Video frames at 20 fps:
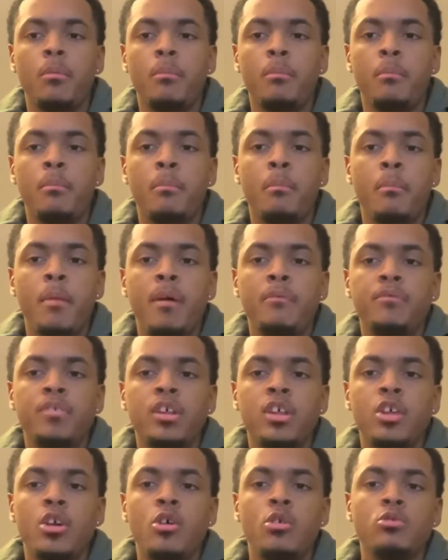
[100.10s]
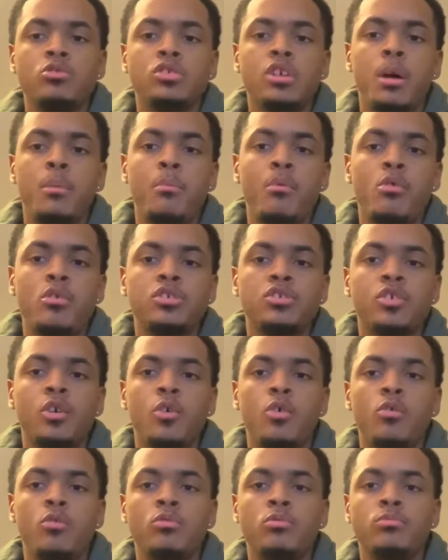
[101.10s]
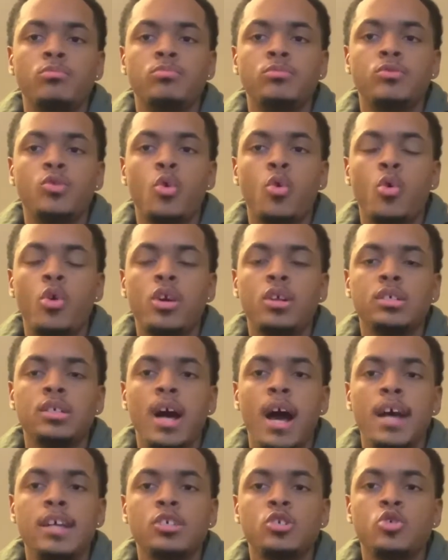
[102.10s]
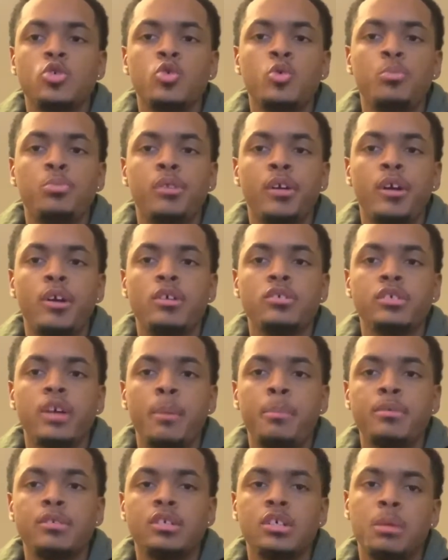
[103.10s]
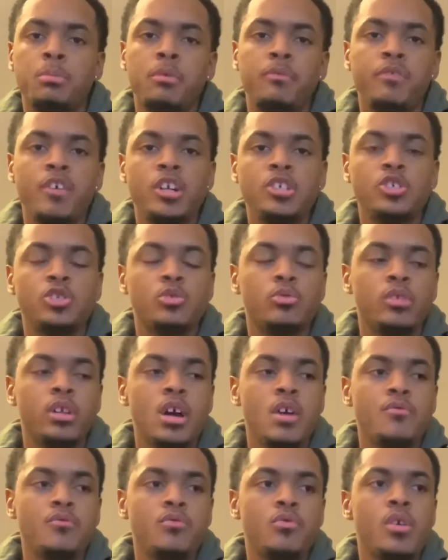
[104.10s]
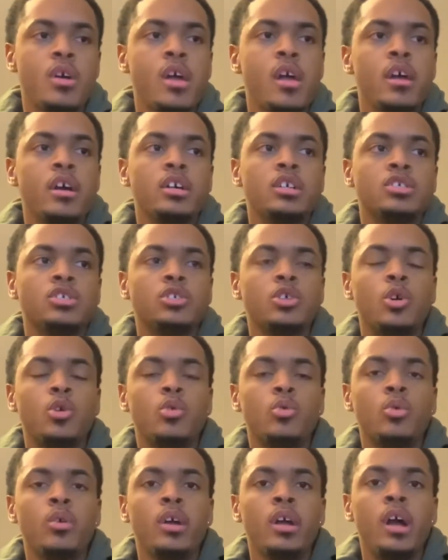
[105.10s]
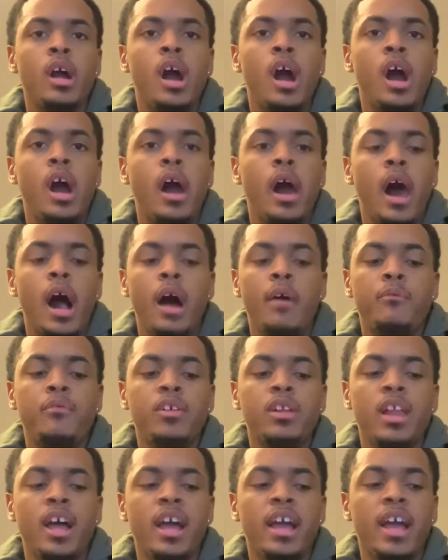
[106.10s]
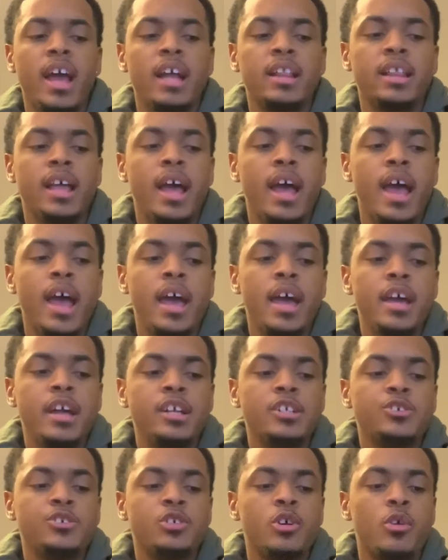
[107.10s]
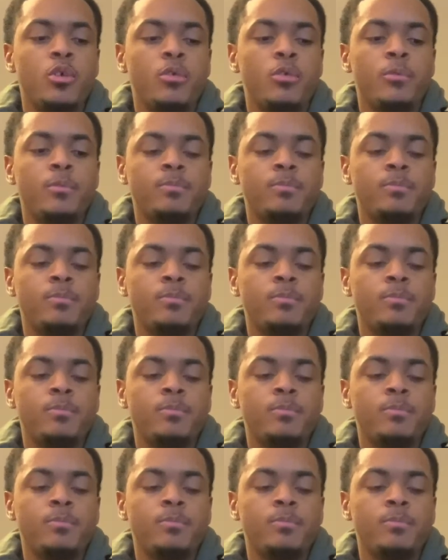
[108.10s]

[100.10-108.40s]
my videos are more so towards high school players up into the professional level. So I feel like at that age, you know,